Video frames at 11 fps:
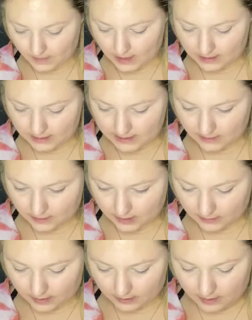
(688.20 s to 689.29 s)
Let's see really
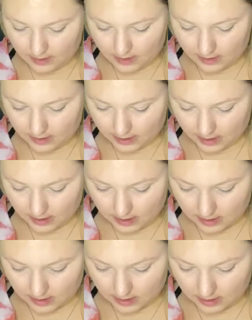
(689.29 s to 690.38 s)
quick, Laura. I
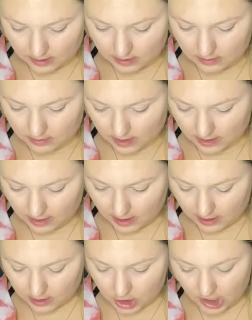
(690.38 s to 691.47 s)
think I
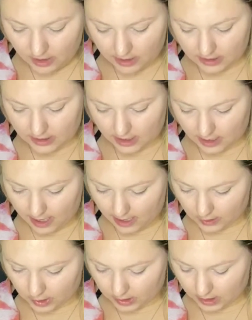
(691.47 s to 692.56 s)
can share it into there,
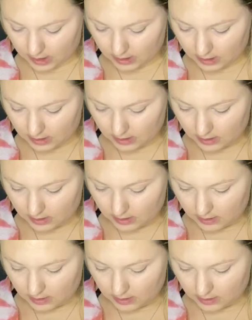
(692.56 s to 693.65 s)
actually.
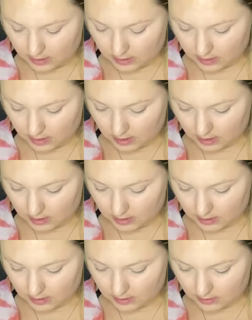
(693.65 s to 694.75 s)
Share
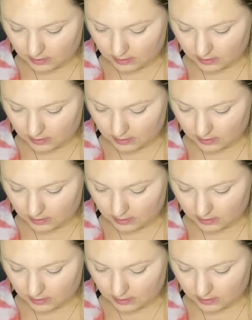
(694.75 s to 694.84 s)
to...